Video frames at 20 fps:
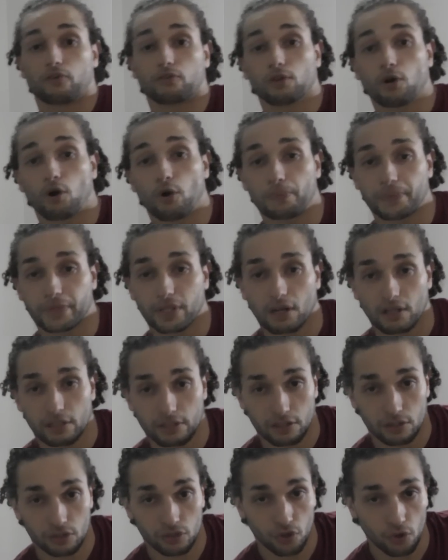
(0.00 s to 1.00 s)
really hope you
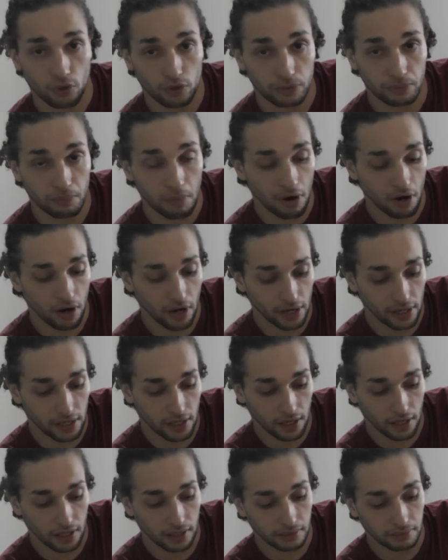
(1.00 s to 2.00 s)
guys enjoyed my
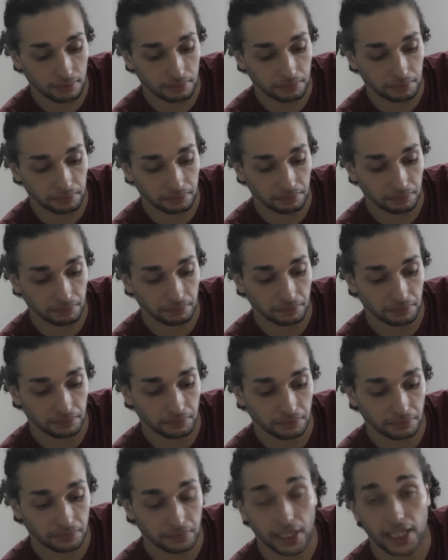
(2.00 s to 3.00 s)

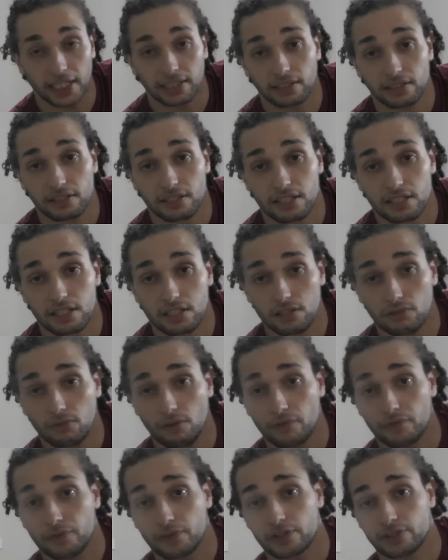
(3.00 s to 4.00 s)
Anderson
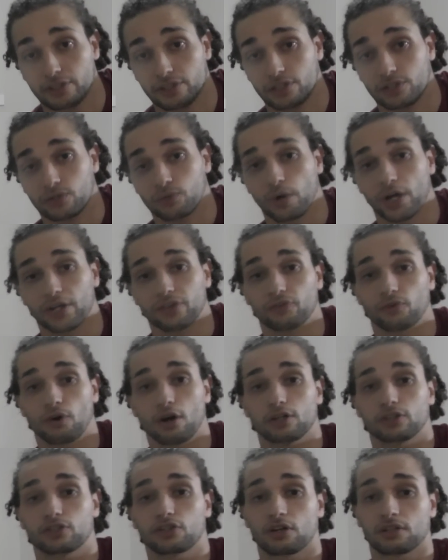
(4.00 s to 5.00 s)
Silva versus Dwayne "The
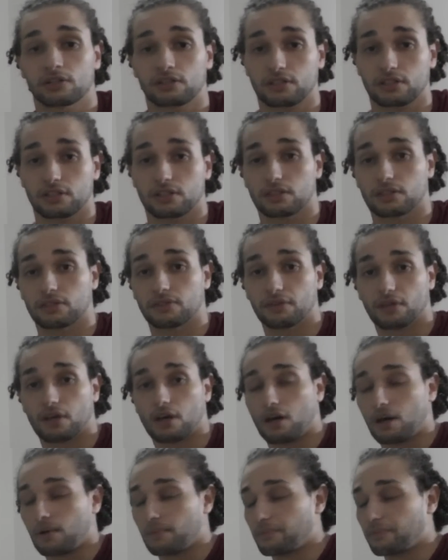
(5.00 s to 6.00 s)
Rock" Johnson
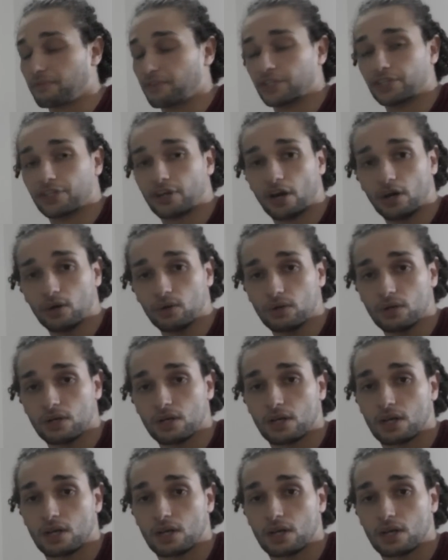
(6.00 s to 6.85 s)
video.